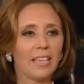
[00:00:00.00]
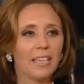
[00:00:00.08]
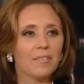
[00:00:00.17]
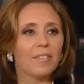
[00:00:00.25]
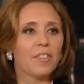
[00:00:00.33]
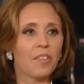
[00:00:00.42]

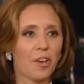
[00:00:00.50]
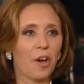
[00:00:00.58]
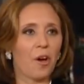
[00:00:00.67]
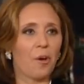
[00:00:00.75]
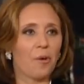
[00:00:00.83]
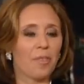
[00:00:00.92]
even
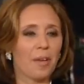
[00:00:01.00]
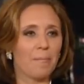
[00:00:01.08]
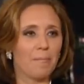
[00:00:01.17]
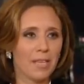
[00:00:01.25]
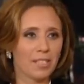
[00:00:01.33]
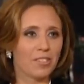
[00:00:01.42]
though they
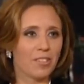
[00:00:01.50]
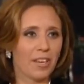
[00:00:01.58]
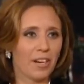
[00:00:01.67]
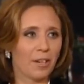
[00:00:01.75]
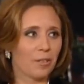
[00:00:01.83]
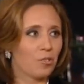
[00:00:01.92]
missed
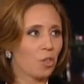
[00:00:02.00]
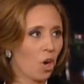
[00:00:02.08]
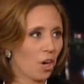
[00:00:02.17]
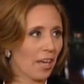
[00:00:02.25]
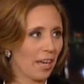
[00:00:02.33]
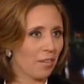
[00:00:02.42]
their
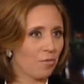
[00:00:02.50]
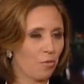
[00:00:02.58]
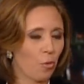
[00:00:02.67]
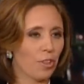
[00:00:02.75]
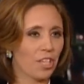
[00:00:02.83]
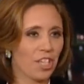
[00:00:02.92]
target
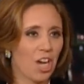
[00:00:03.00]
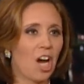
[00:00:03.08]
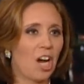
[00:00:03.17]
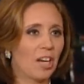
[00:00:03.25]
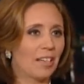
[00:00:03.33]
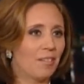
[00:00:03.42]
for the
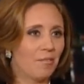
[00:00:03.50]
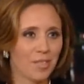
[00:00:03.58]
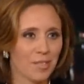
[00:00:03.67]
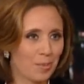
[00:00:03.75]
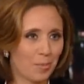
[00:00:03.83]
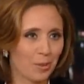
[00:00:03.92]
young
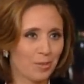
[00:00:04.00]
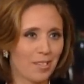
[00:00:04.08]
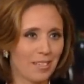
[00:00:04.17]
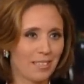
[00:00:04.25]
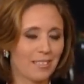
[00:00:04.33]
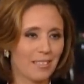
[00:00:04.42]
invincibles
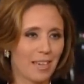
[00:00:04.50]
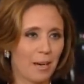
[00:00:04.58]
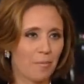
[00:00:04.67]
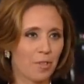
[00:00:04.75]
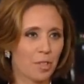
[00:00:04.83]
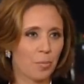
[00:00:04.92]
that need to sign
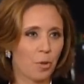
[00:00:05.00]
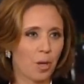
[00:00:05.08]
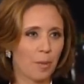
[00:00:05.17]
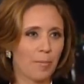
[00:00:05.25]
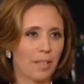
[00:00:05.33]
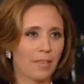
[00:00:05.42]
up for this
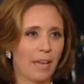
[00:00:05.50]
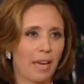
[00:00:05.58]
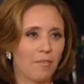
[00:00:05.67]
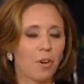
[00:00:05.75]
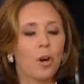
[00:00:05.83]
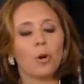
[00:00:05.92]
program, that they
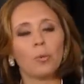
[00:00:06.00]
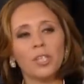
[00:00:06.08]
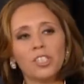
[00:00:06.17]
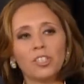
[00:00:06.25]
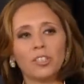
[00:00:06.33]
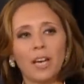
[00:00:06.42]
have
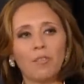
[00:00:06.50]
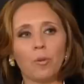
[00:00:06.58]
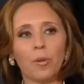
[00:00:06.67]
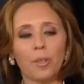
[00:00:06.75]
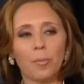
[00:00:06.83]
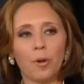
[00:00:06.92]
reached a level
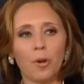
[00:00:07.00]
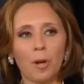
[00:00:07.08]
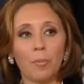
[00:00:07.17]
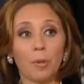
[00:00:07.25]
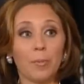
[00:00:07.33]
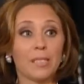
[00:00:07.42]
where the
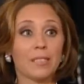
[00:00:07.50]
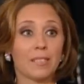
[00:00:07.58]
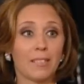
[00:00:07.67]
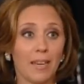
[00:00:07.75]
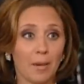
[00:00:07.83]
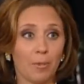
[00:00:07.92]
program would be
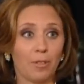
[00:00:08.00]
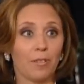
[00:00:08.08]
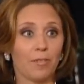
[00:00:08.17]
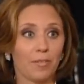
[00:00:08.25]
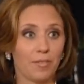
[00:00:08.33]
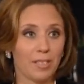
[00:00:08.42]
sustainable
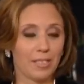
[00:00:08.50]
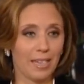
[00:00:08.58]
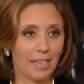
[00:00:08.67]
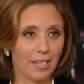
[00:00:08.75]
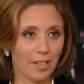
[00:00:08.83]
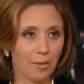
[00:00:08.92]
even if it
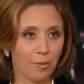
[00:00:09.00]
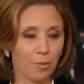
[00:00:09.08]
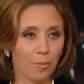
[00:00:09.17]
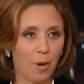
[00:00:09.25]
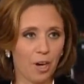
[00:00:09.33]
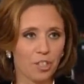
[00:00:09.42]
stayed here
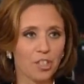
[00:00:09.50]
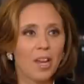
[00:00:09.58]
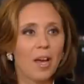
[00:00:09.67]
through March.